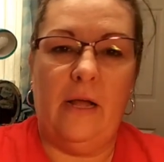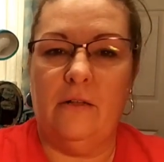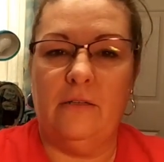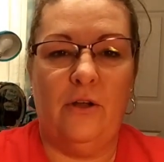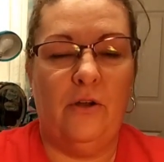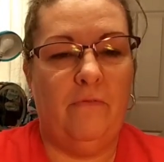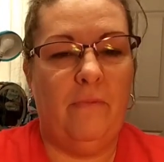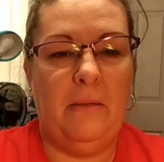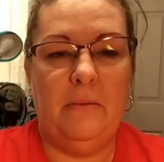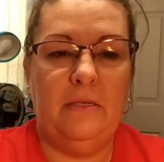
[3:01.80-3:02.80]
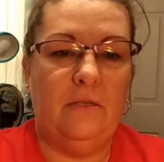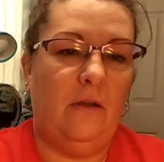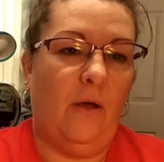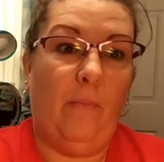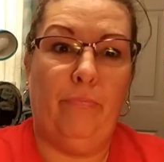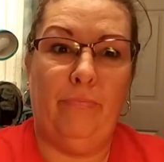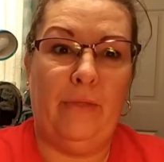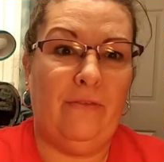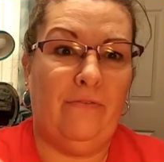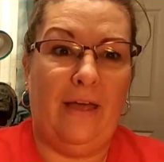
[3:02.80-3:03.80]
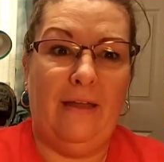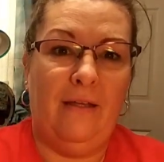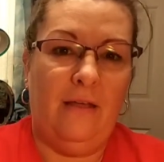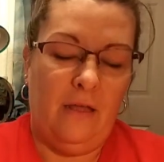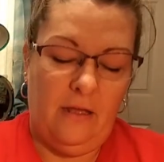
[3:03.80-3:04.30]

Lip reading: like alternative babies, you know, that's fine.